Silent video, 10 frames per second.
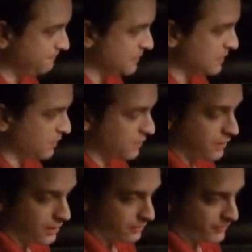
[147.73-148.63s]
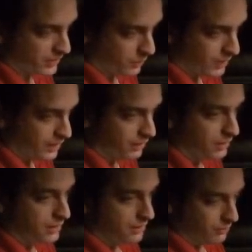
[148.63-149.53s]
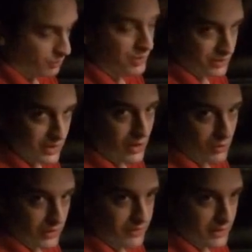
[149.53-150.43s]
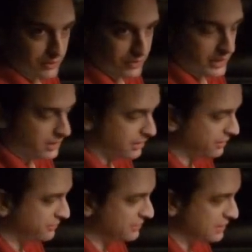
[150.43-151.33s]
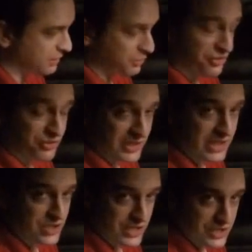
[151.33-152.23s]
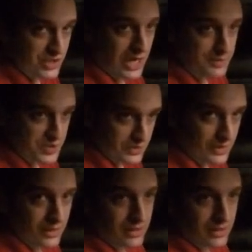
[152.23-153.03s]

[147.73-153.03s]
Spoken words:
year car very well would know that there's there was a CD changer option.